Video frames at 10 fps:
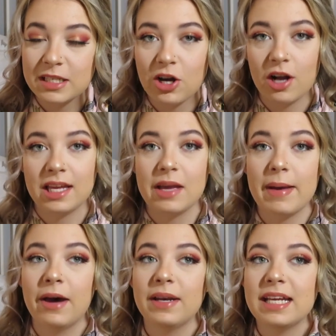to be talking
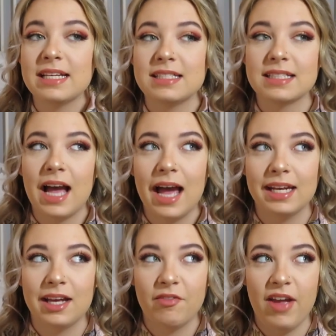about is
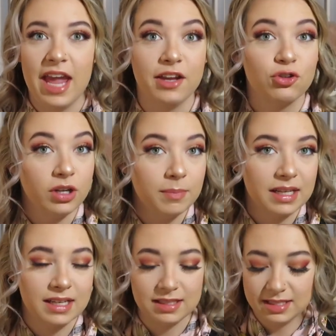kind of a
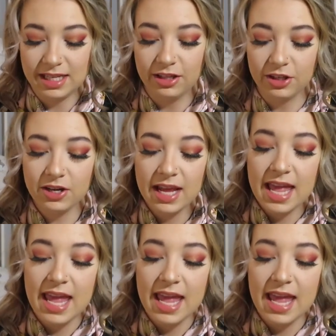treatment concealer.